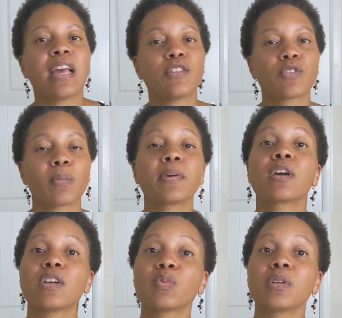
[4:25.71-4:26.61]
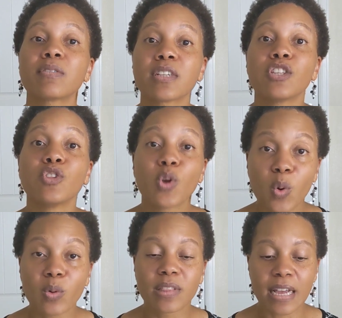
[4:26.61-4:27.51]
And so because we already
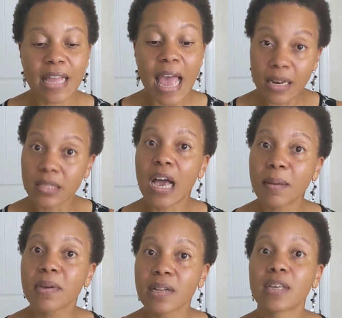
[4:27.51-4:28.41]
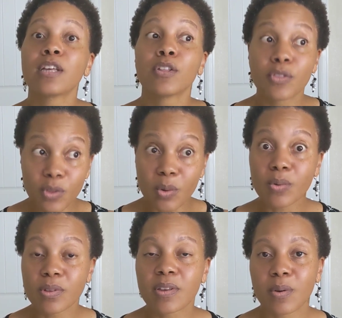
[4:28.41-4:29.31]
know that anatomically
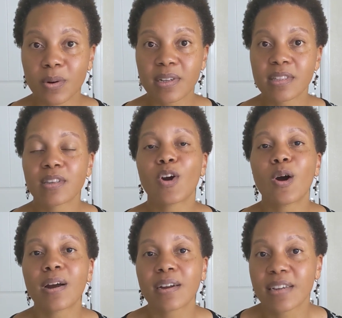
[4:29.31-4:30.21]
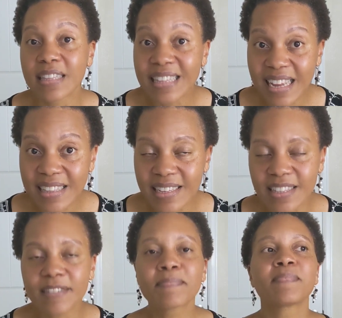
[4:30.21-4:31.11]
those organs are
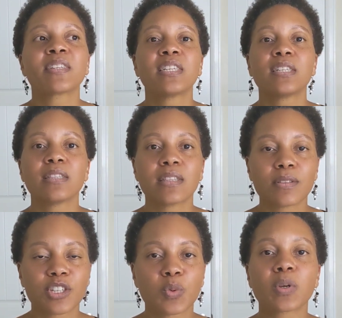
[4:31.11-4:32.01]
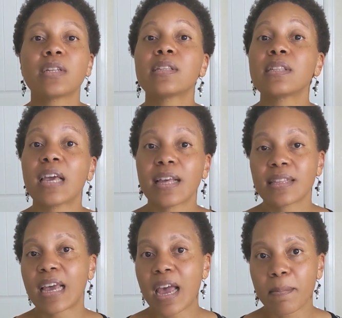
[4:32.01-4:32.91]
connected, she wanted to
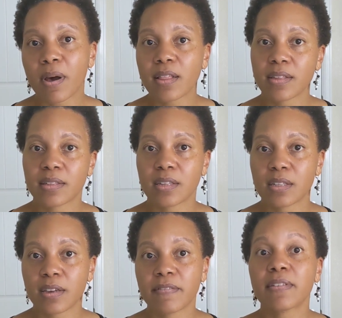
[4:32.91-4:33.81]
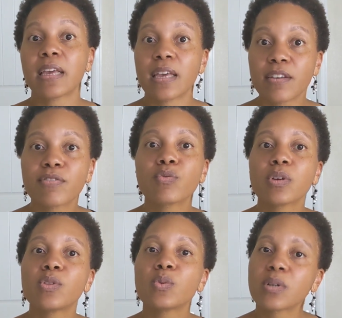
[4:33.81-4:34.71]
test the hypothesis of if
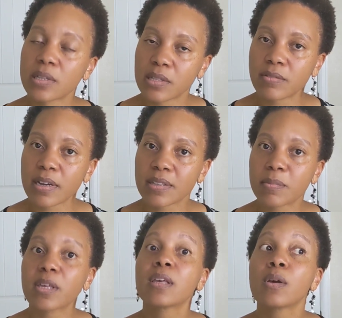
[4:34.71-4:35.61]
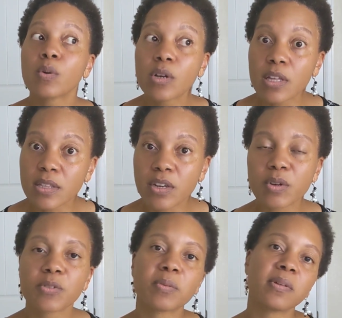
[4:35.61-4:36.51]
we do a hysterectomy, is there
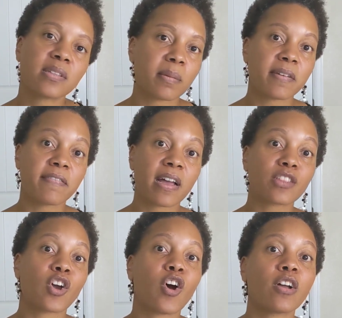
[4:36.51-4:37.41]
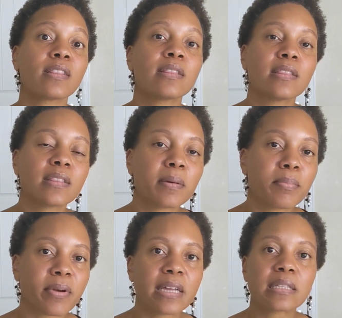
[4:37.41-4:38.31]
going to be some effect on the
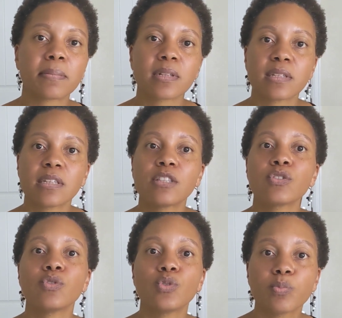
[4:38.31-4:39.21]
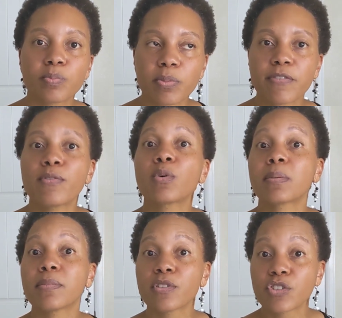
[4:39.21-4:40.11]
brain's ability to
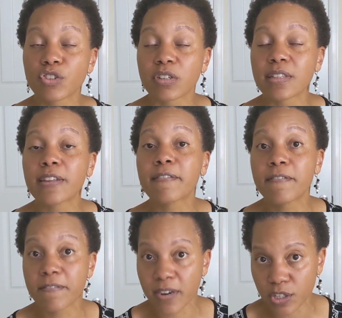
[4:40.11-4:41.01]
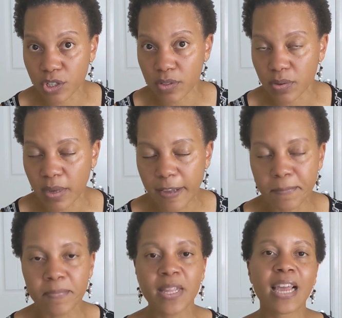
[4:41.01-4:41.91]
perform certain functions, okay?